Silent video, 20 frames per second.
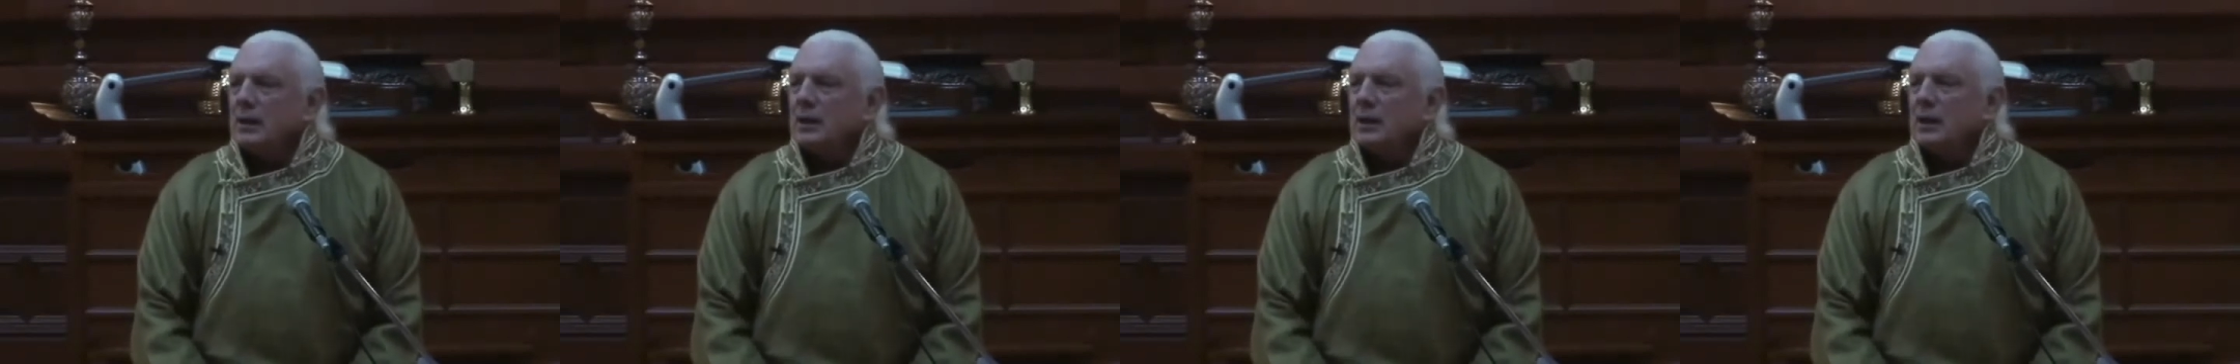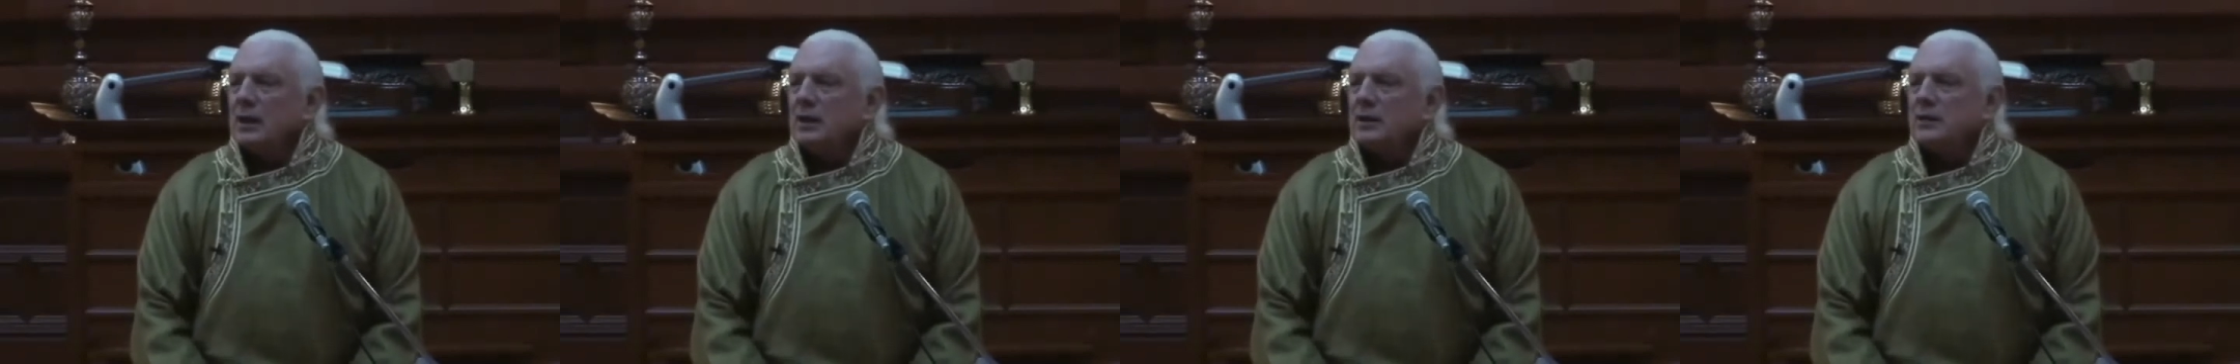
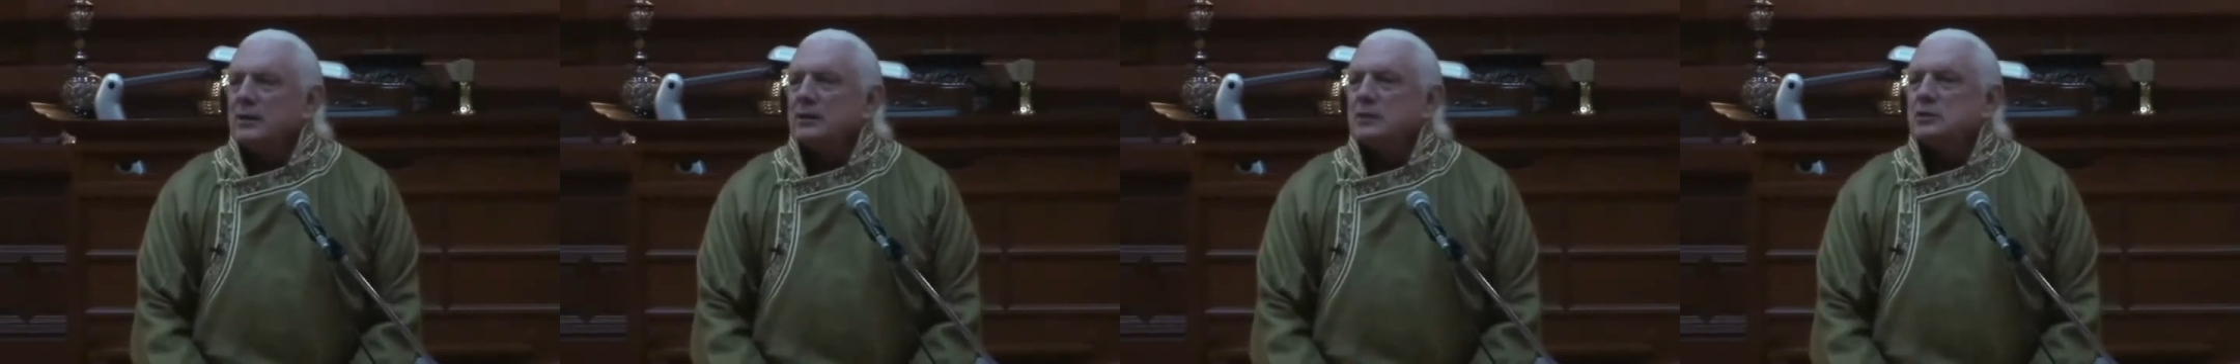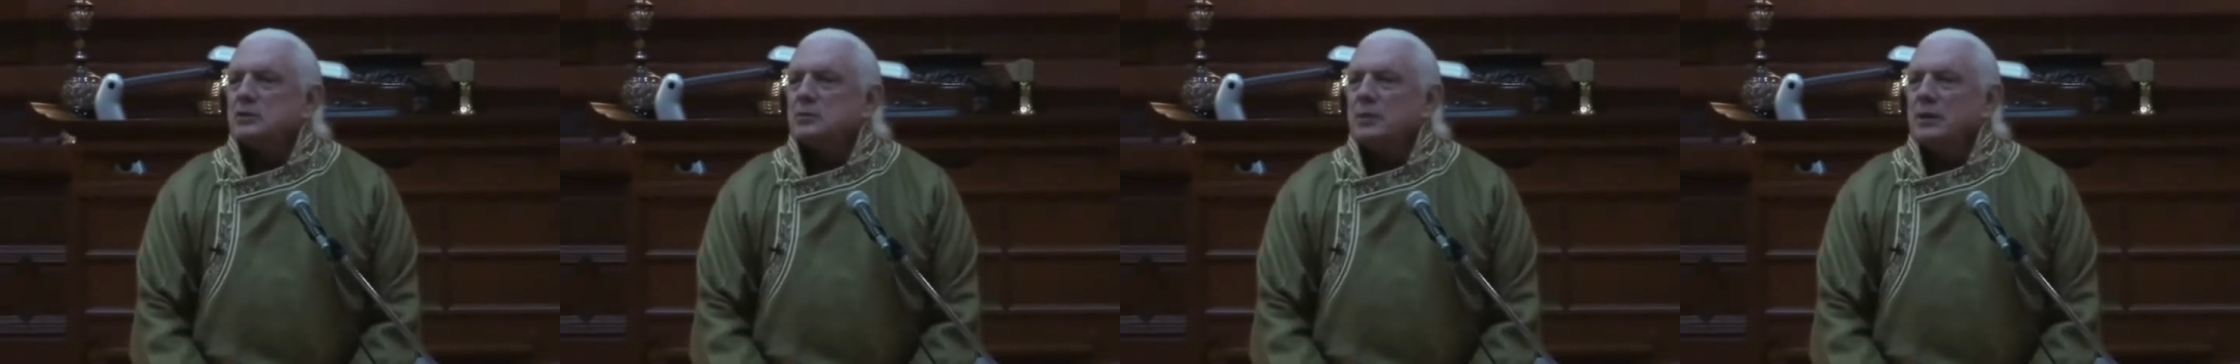And
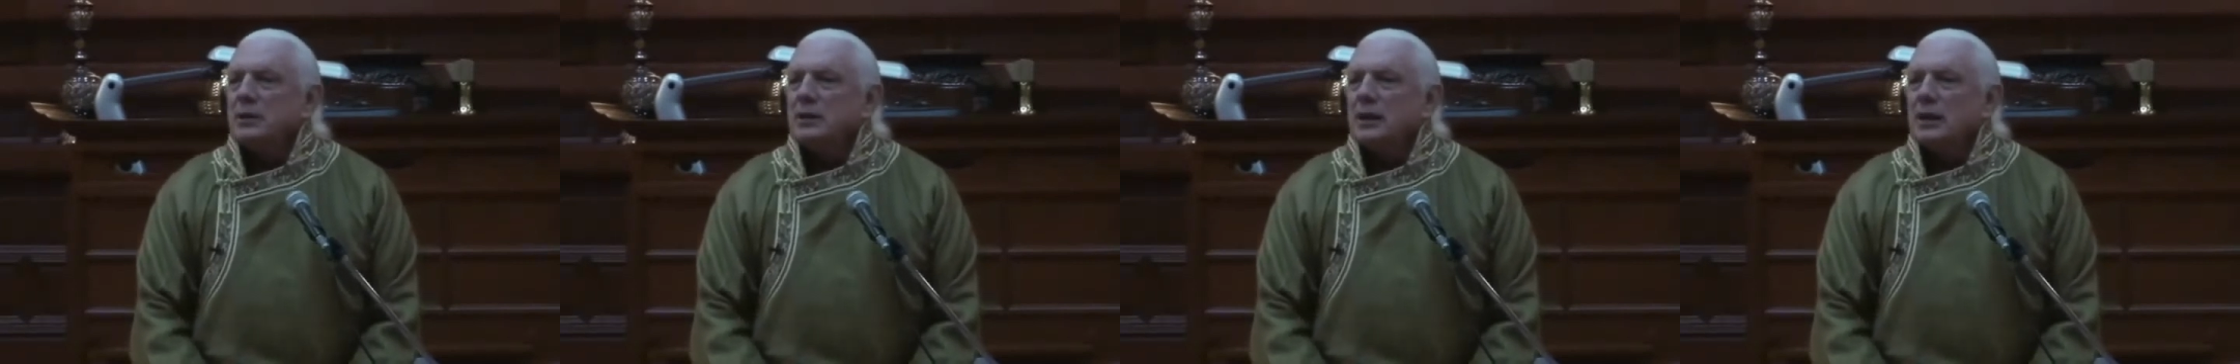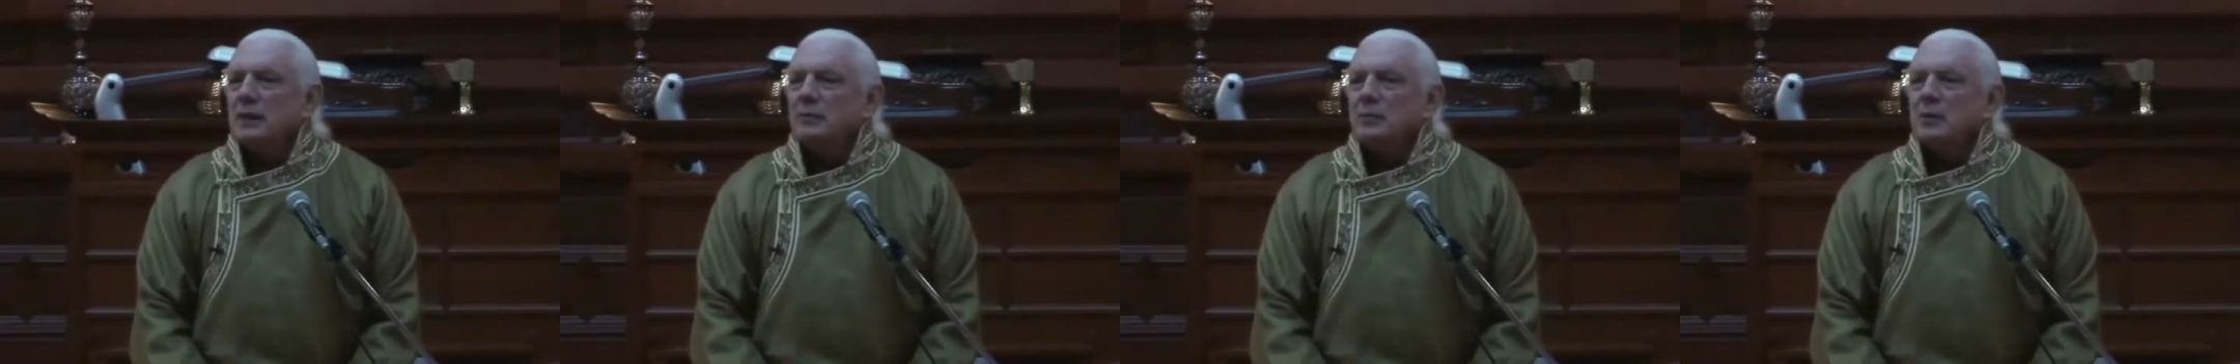this
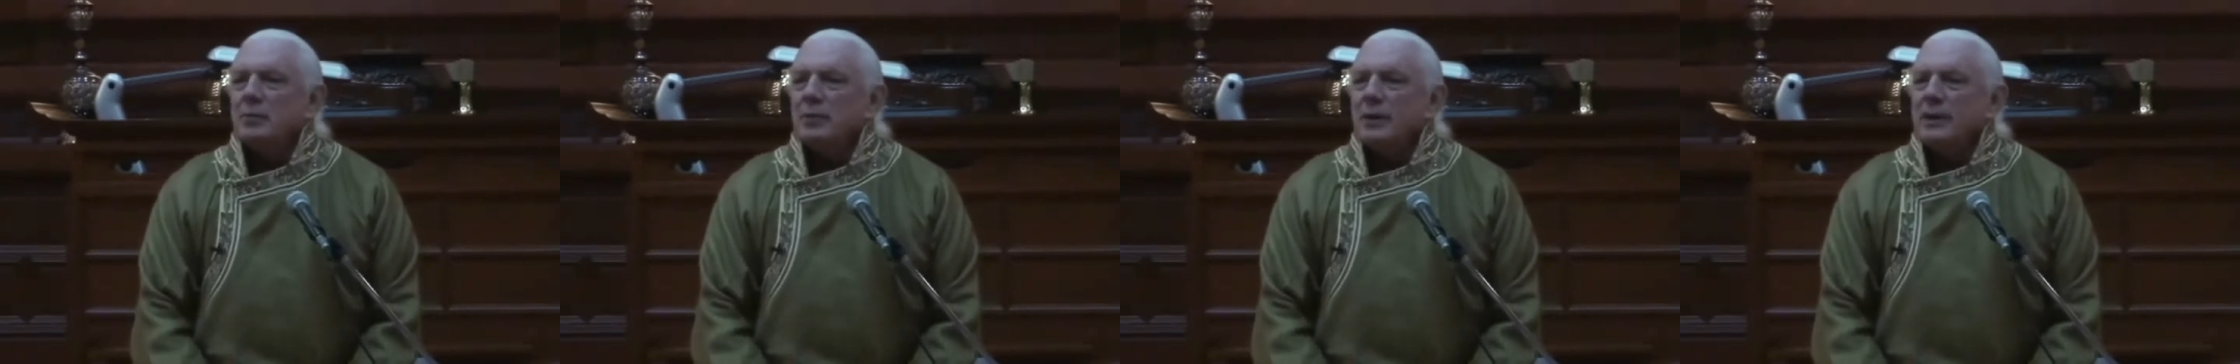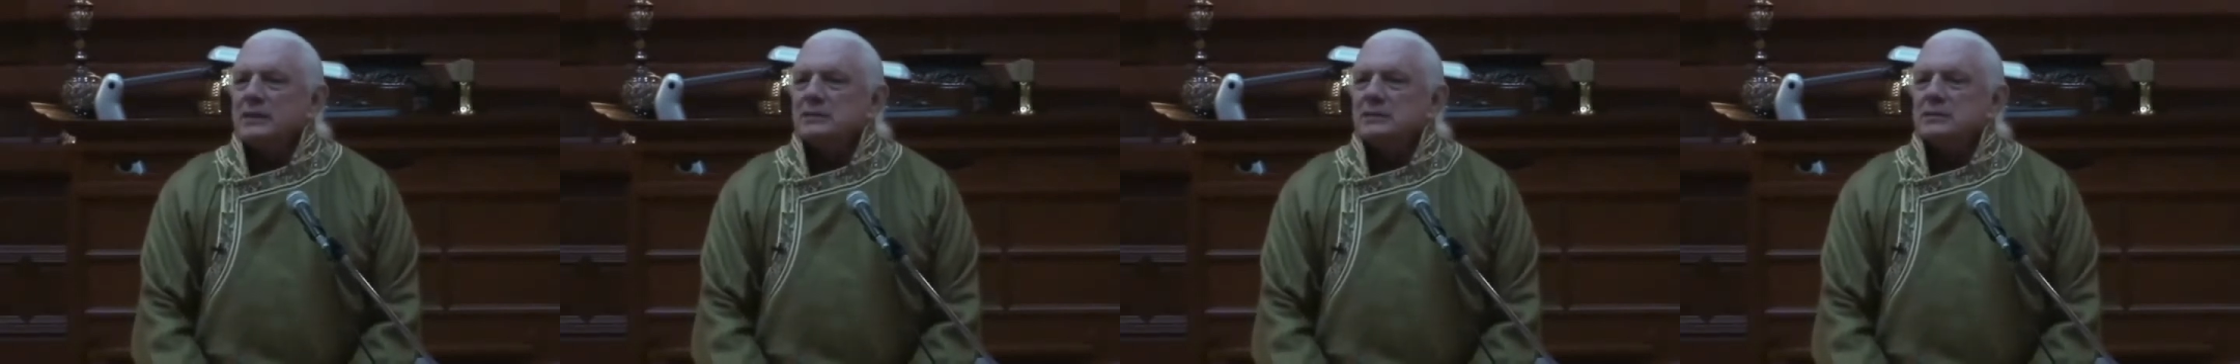became the
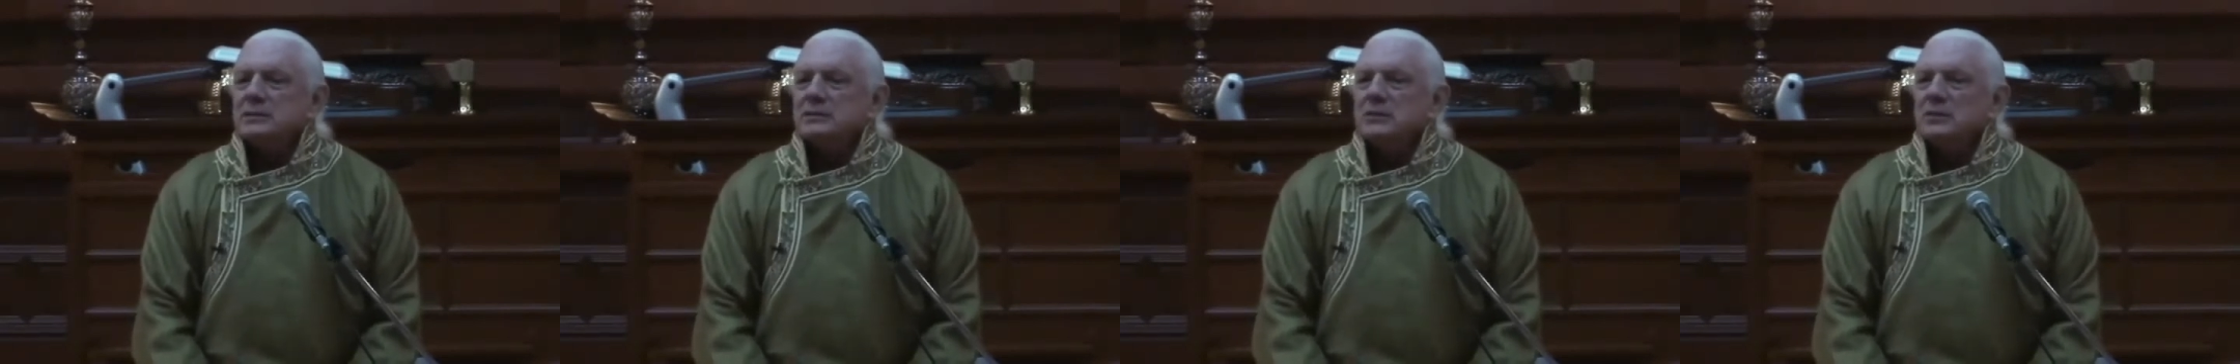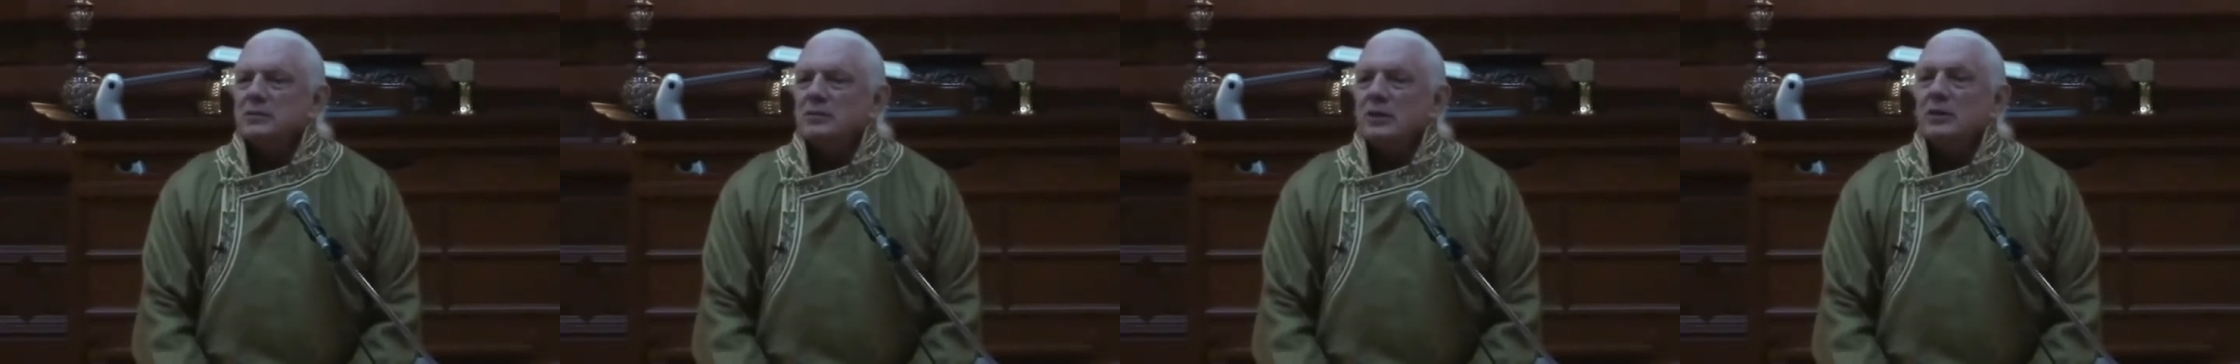
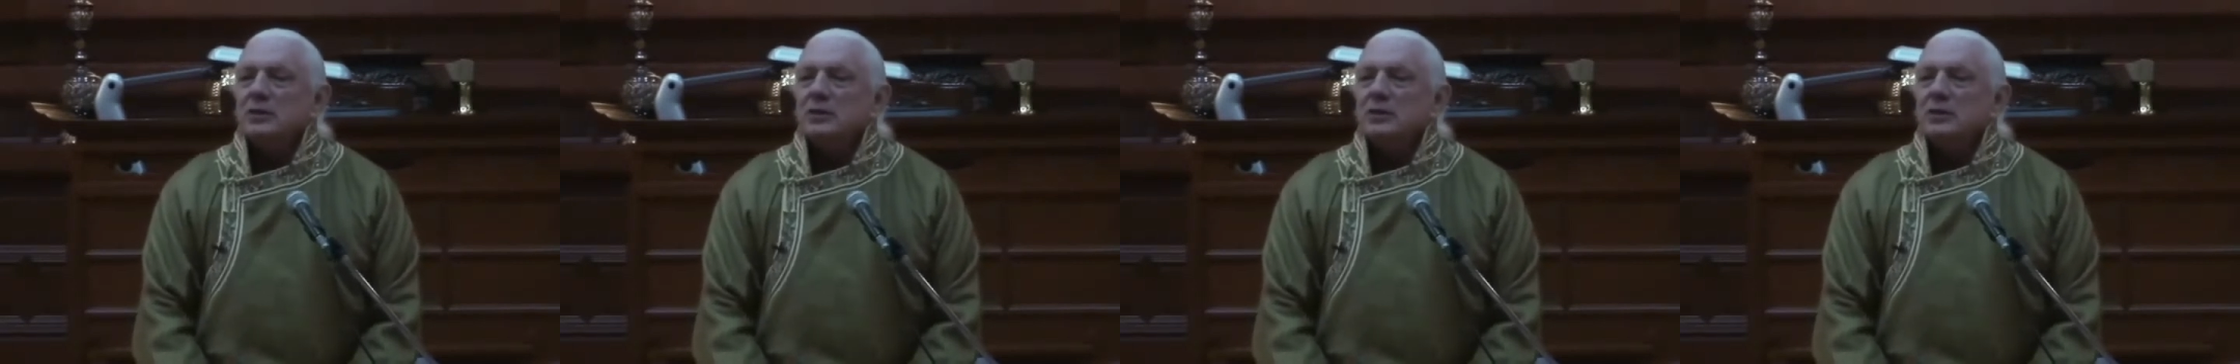basis of